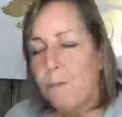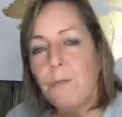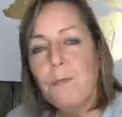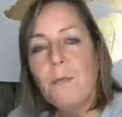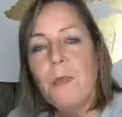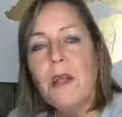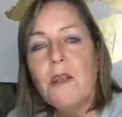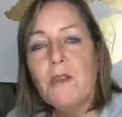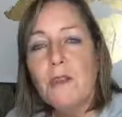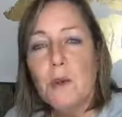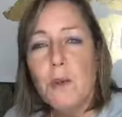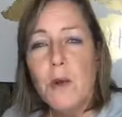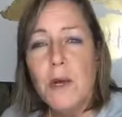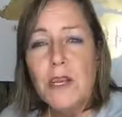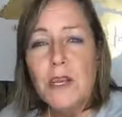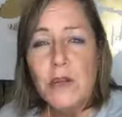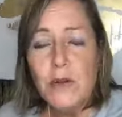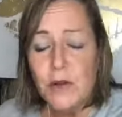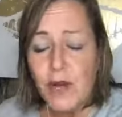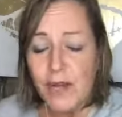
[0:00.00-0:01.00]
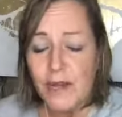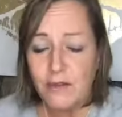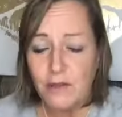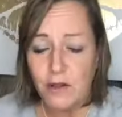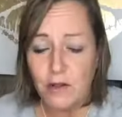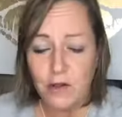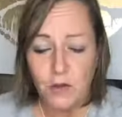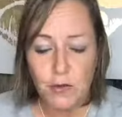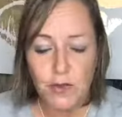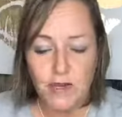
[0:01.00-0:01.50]
you. So what are you guys
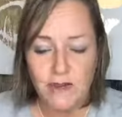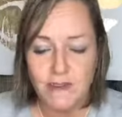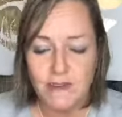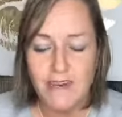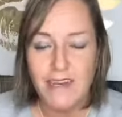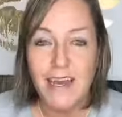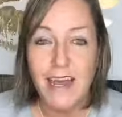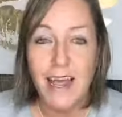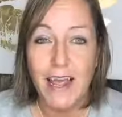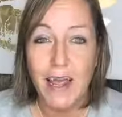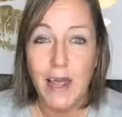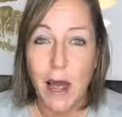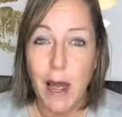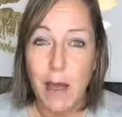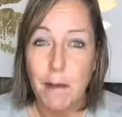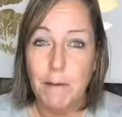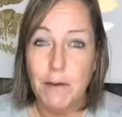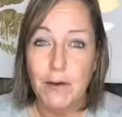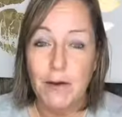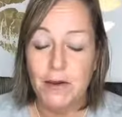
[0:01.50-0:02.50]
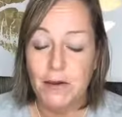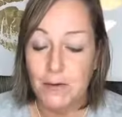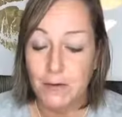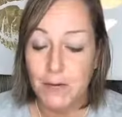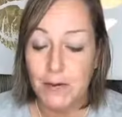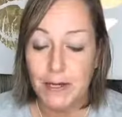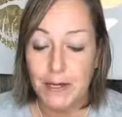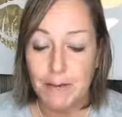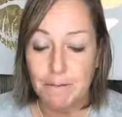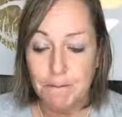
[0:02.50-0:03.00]
all doing today? I'm going to
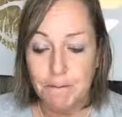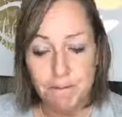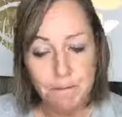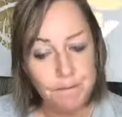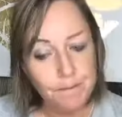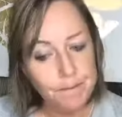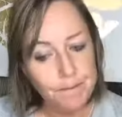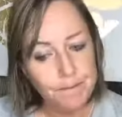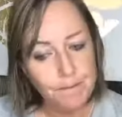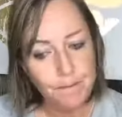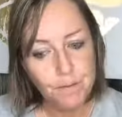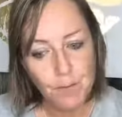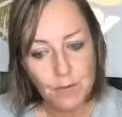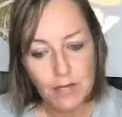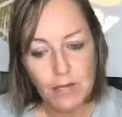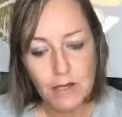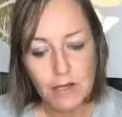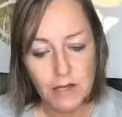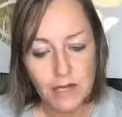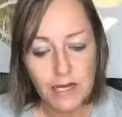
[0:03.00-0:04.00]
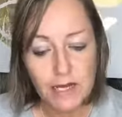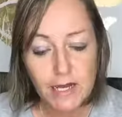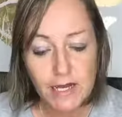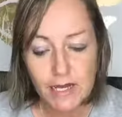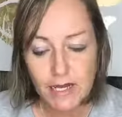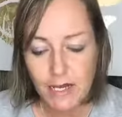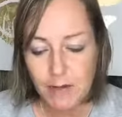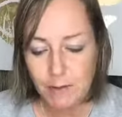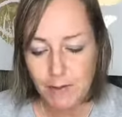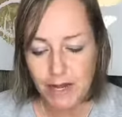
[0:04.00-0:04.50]
be
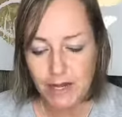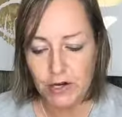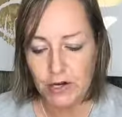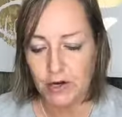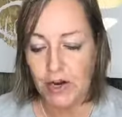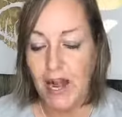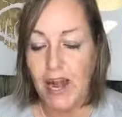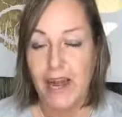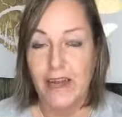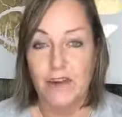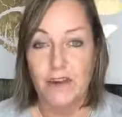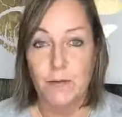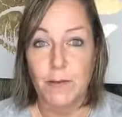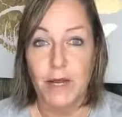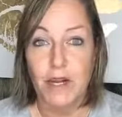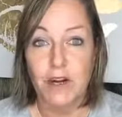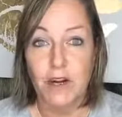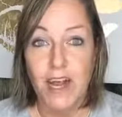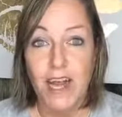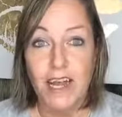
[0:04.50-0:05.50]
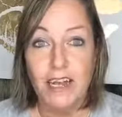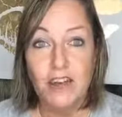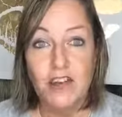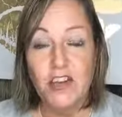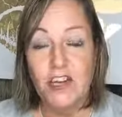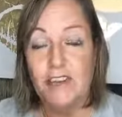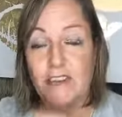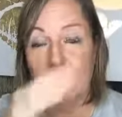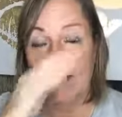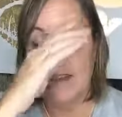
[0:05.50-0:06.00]
cleaning my garage. My garage
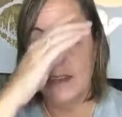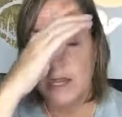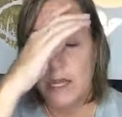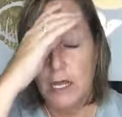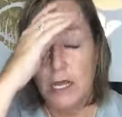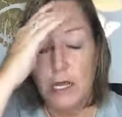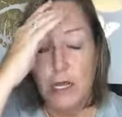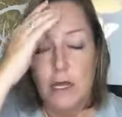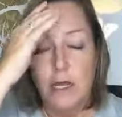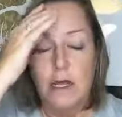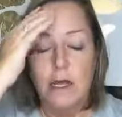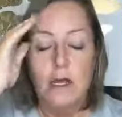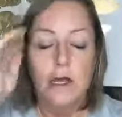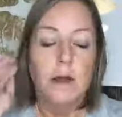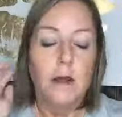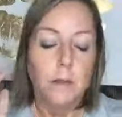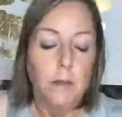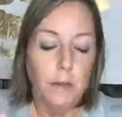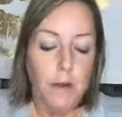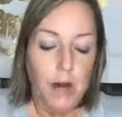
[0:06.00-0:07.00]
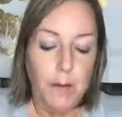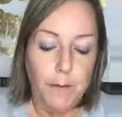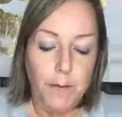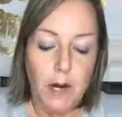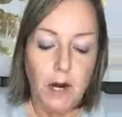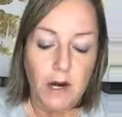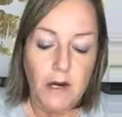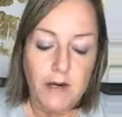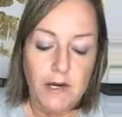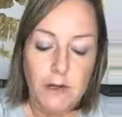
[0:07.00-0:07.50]
is
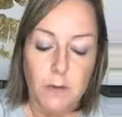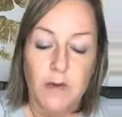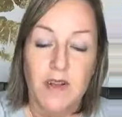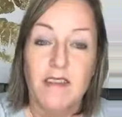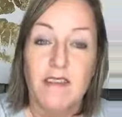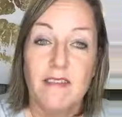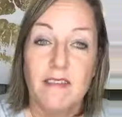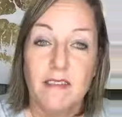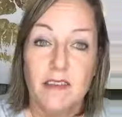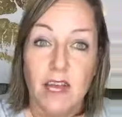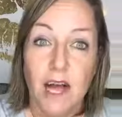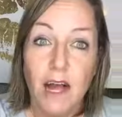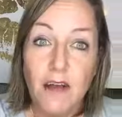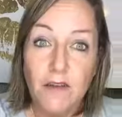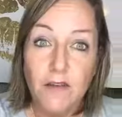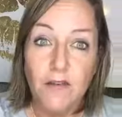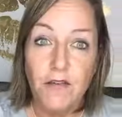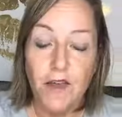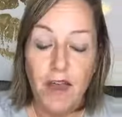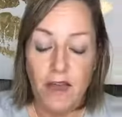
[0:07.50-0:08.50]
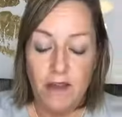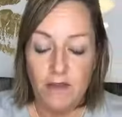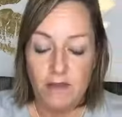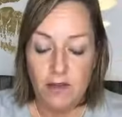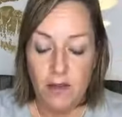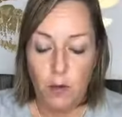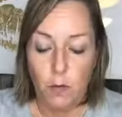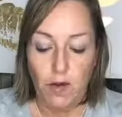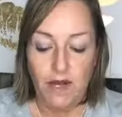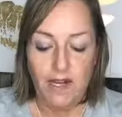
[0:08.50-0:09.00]
bombarded with stuff, and
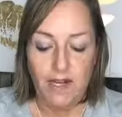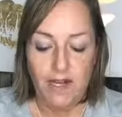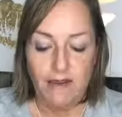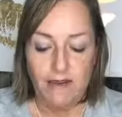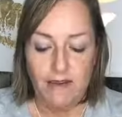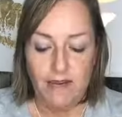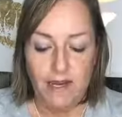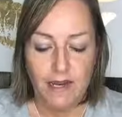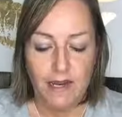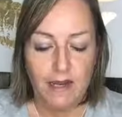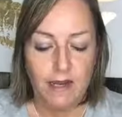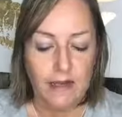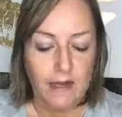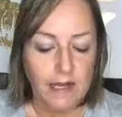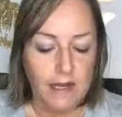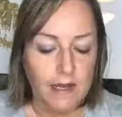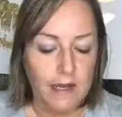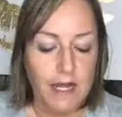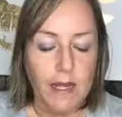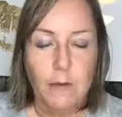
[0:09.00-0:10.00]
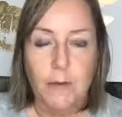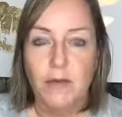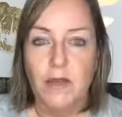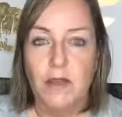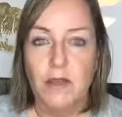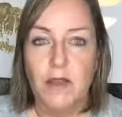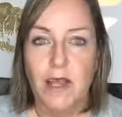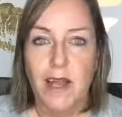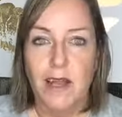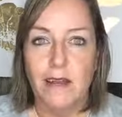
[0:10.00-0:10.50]
so we need to get it cleaned up so
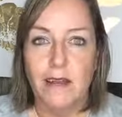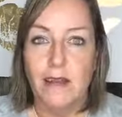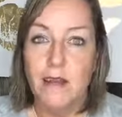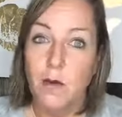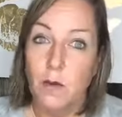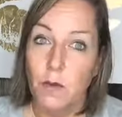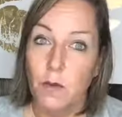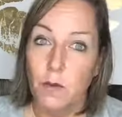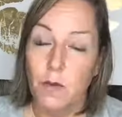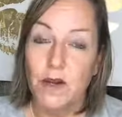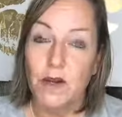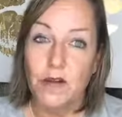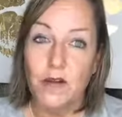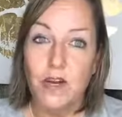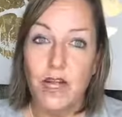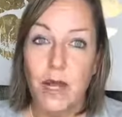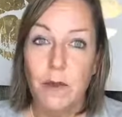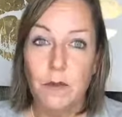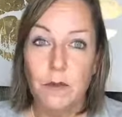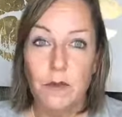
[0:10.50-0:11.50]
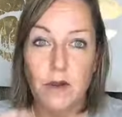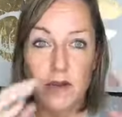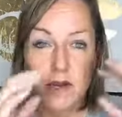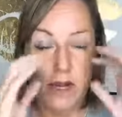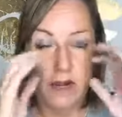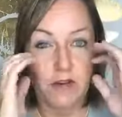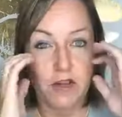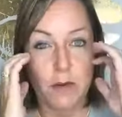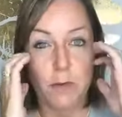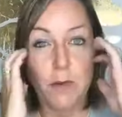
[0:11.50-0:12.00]
that when winter comes we can
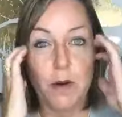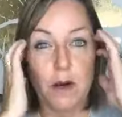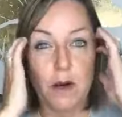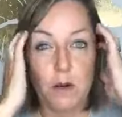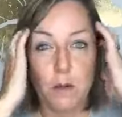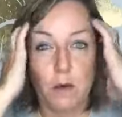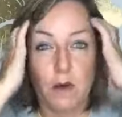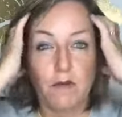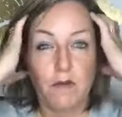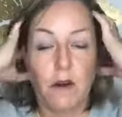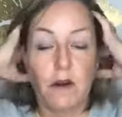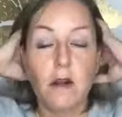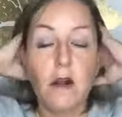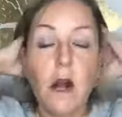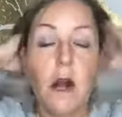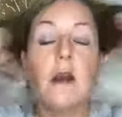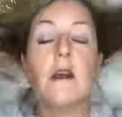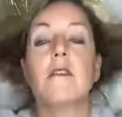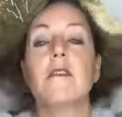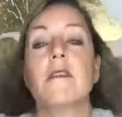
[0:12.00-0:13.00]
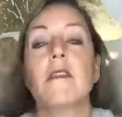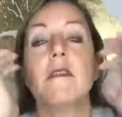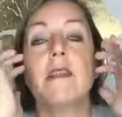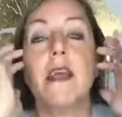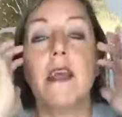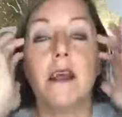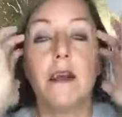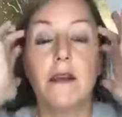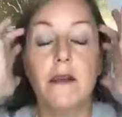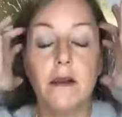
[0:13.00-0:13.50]
actually park one of our cars in
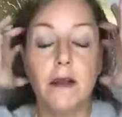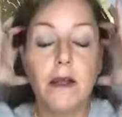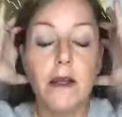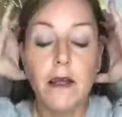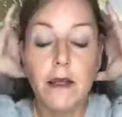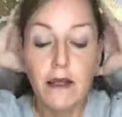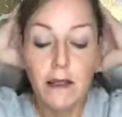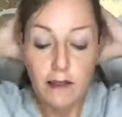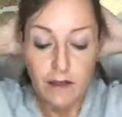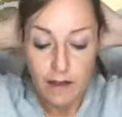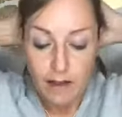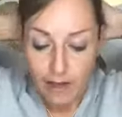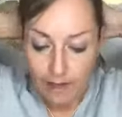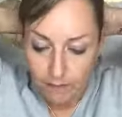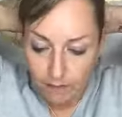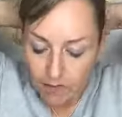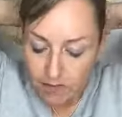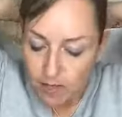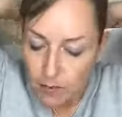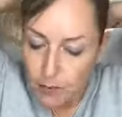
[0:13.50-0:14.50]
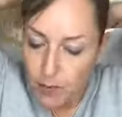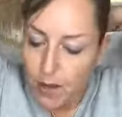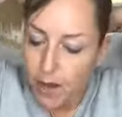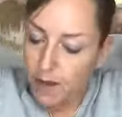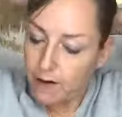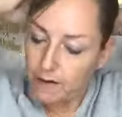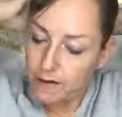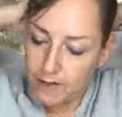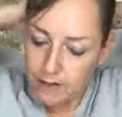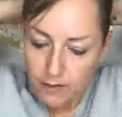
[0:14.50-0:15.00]
there, have a
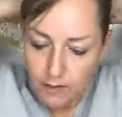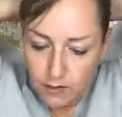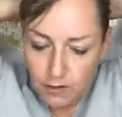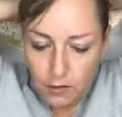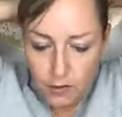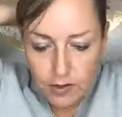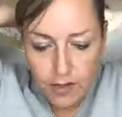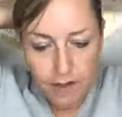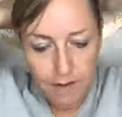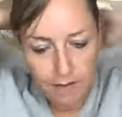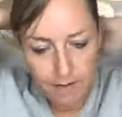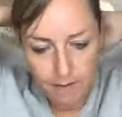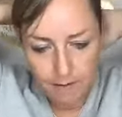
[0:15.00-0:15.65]
spot so that